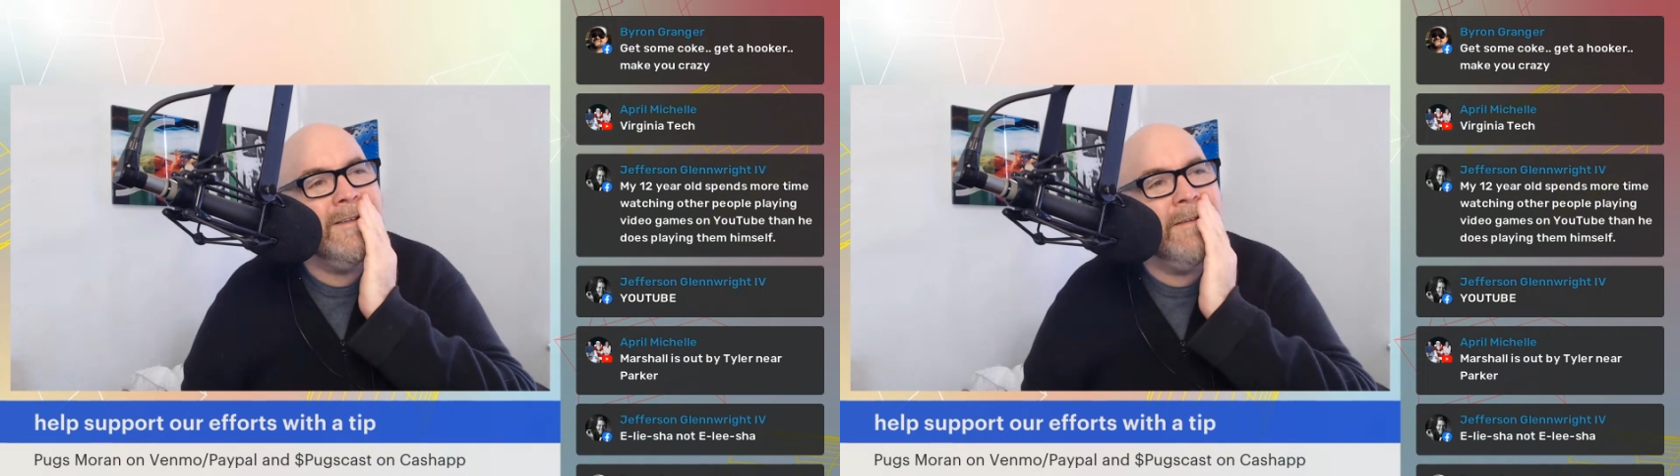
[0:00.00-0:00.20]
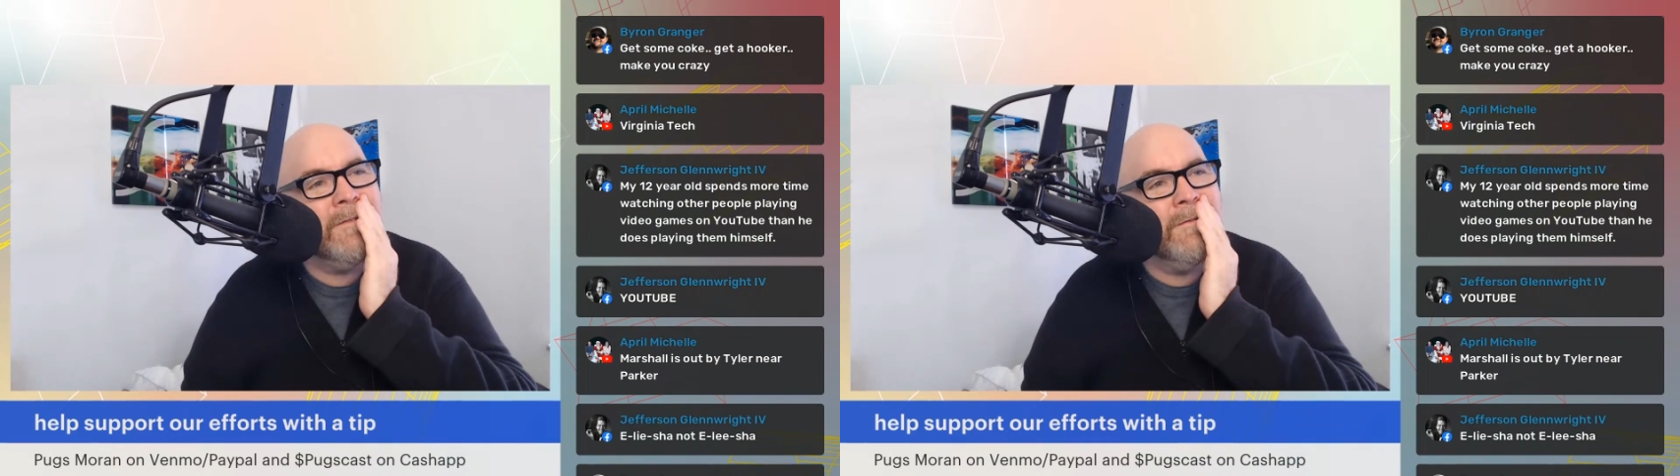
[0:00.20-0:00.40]

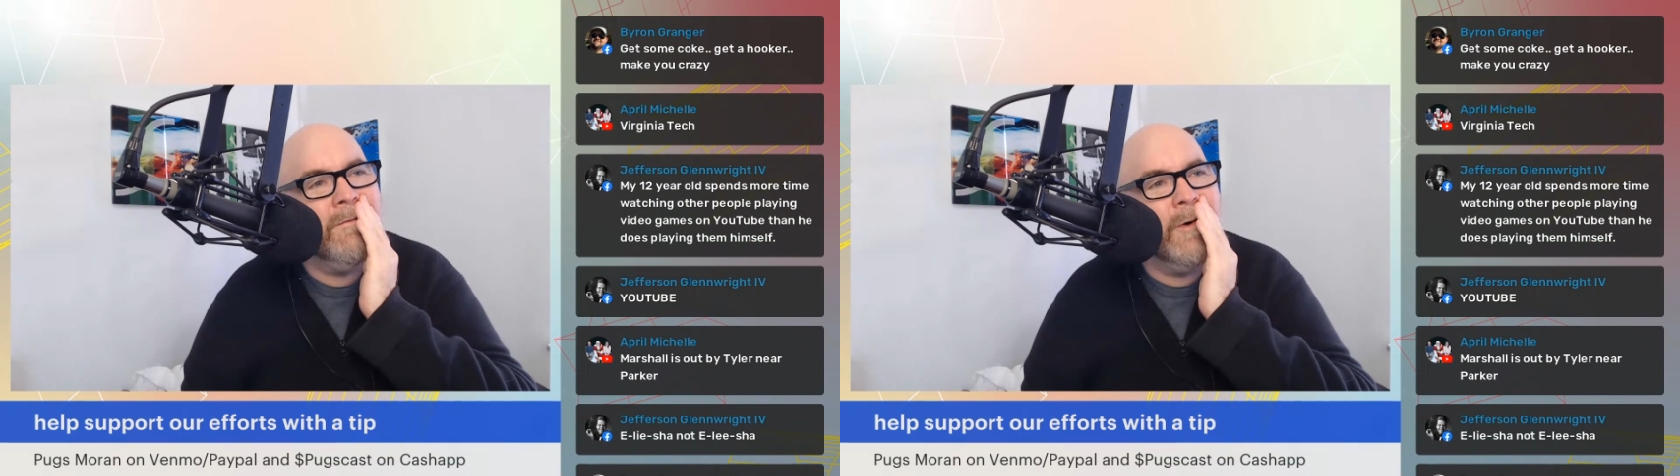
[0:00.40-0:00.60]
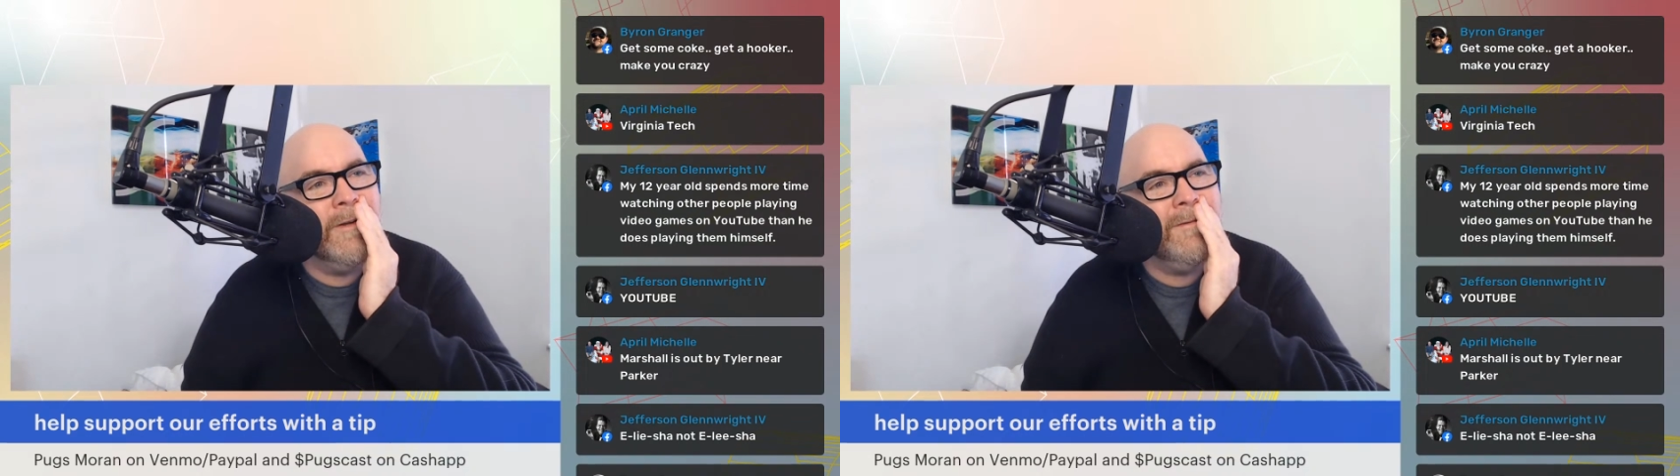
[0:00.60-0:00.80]
he left a
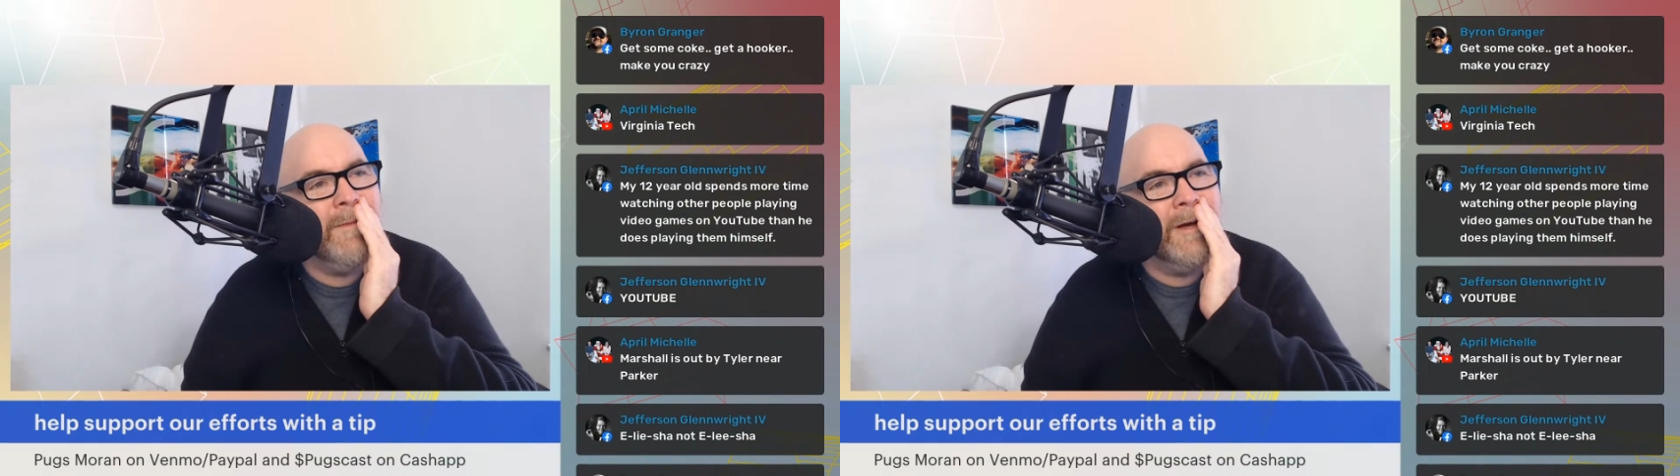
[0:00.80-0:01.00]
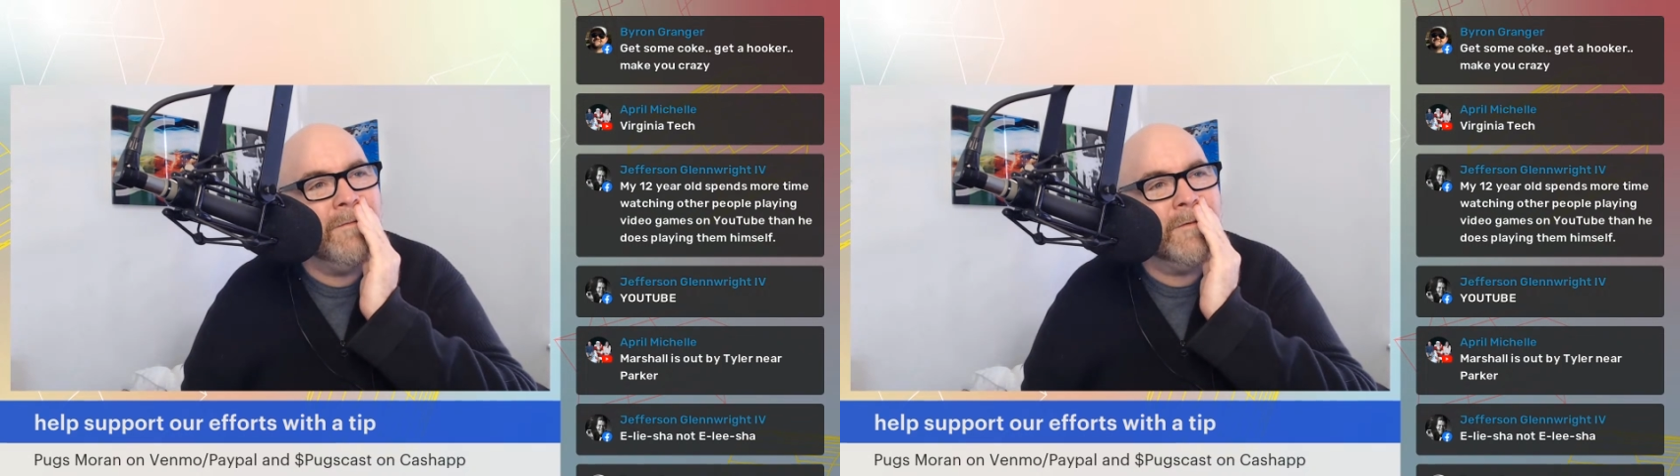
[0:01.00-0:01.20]

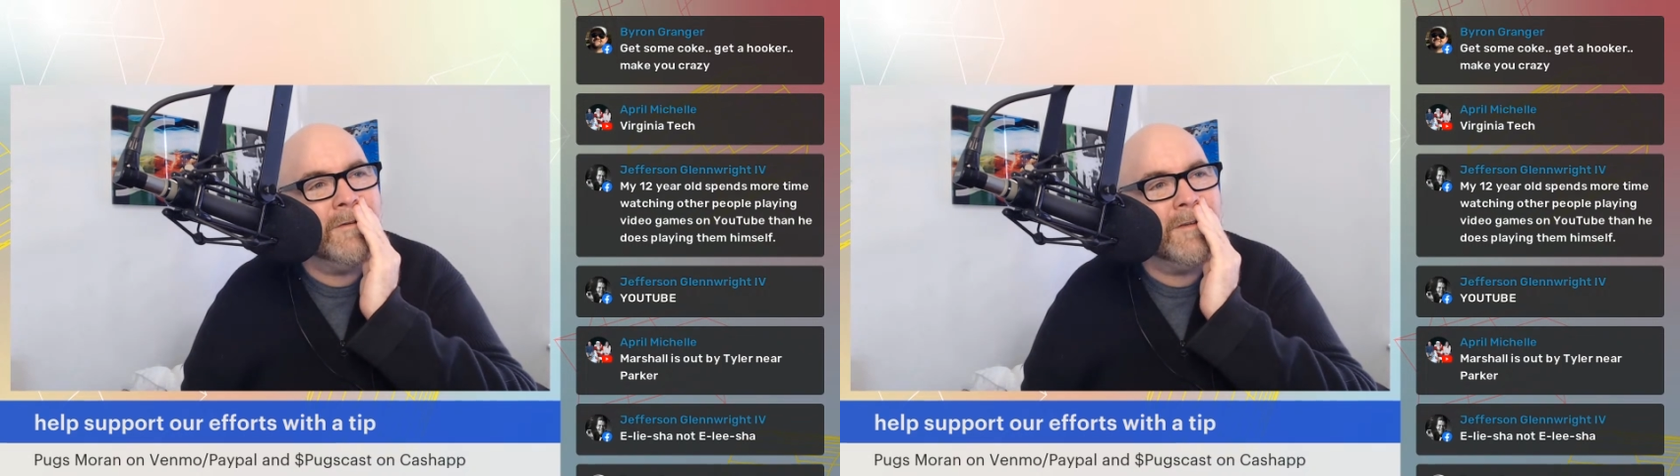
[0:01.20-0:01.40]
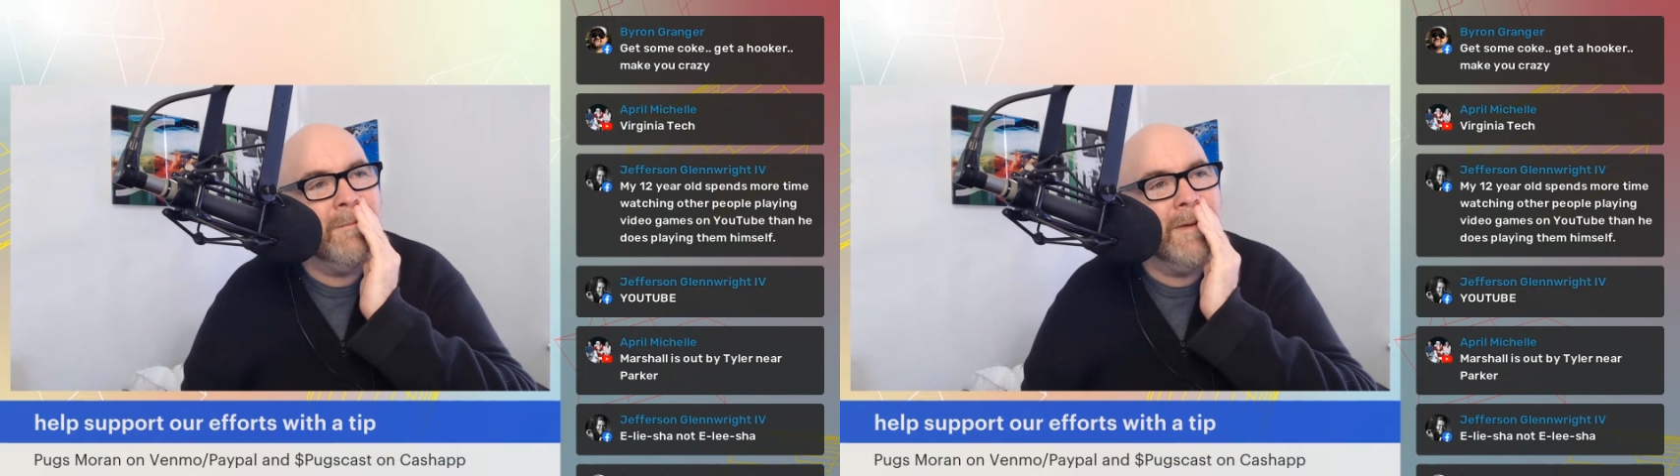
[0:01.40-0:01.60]
voicemail for
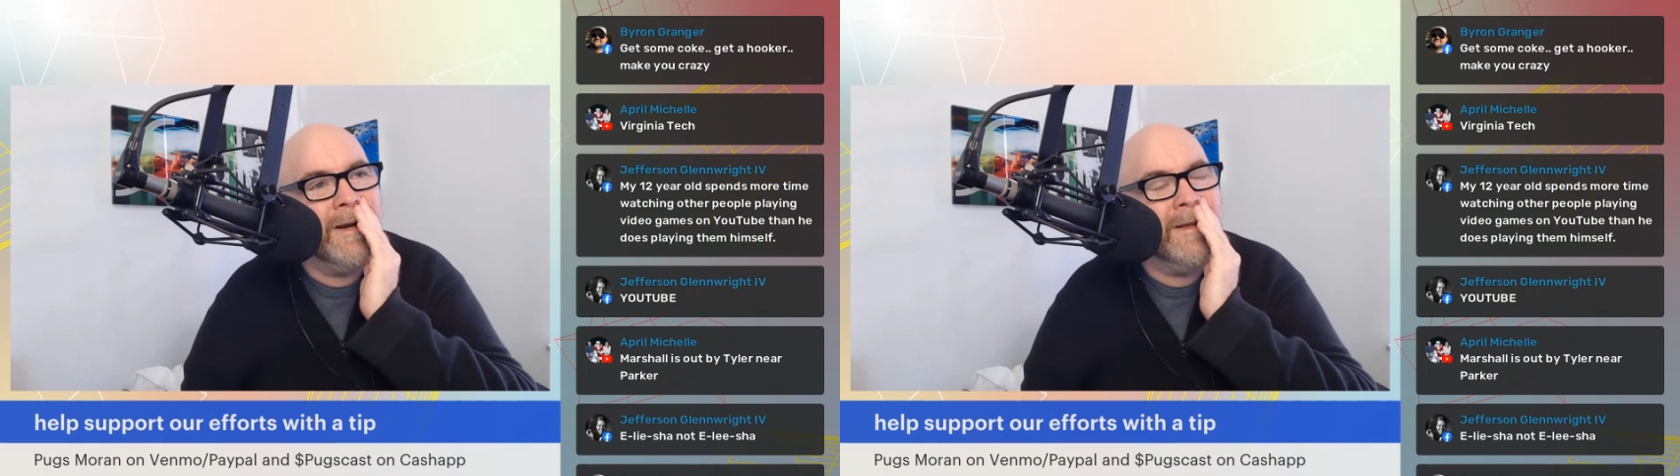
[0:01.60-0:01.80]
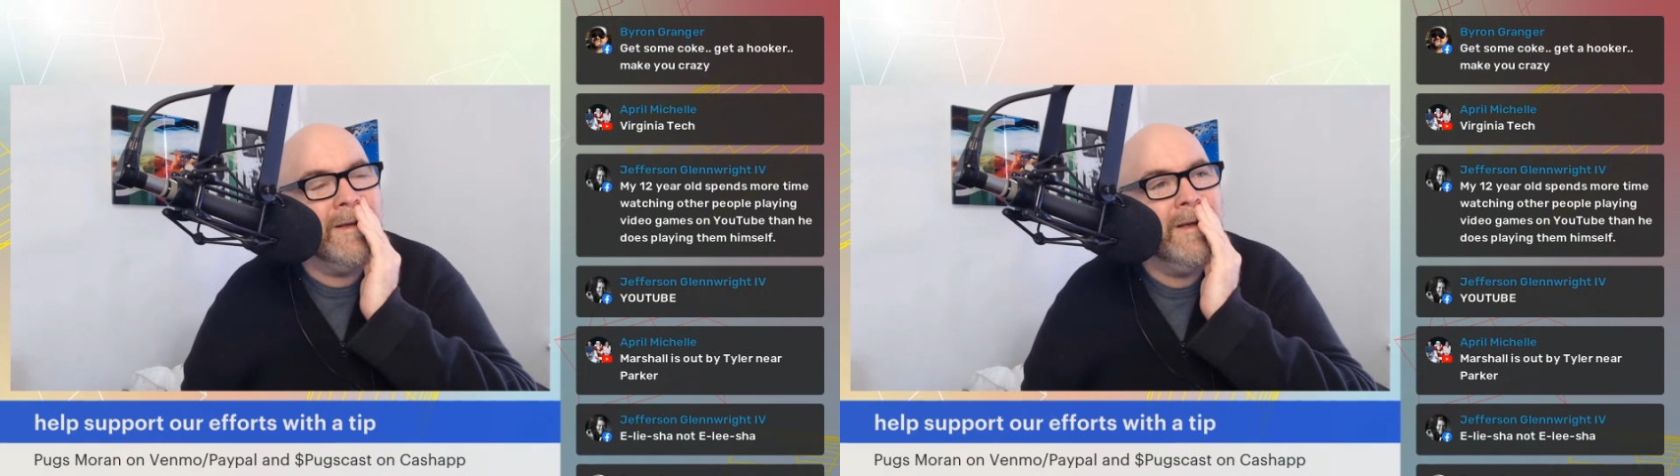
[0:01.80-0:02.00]

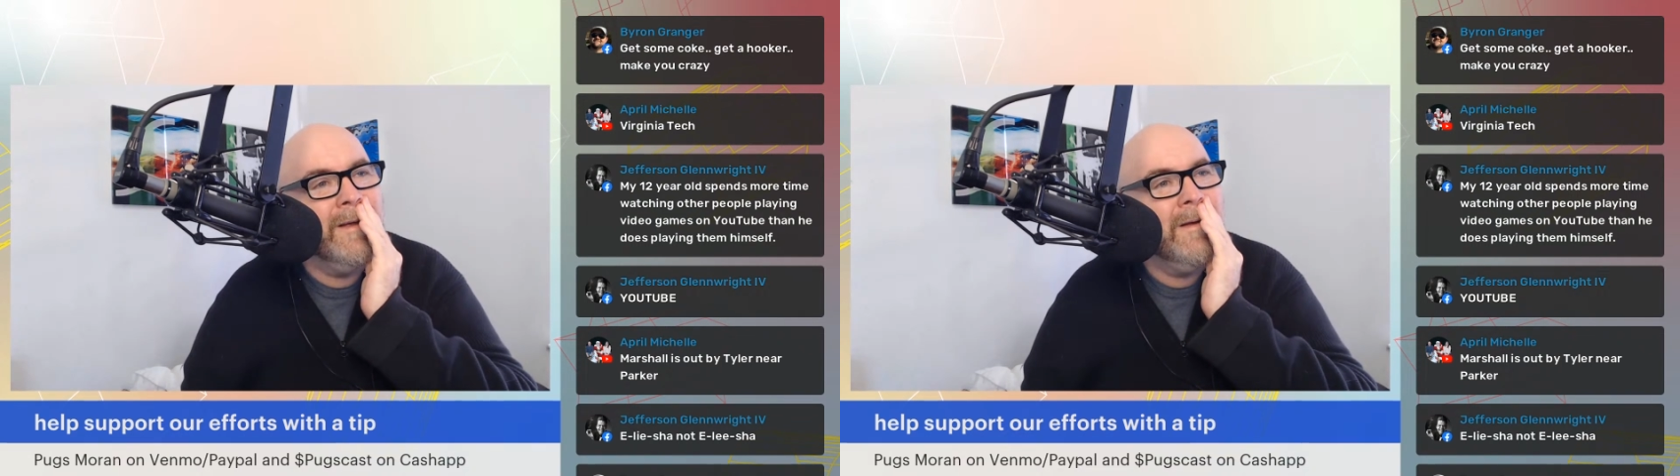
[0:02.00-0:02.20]
somebody.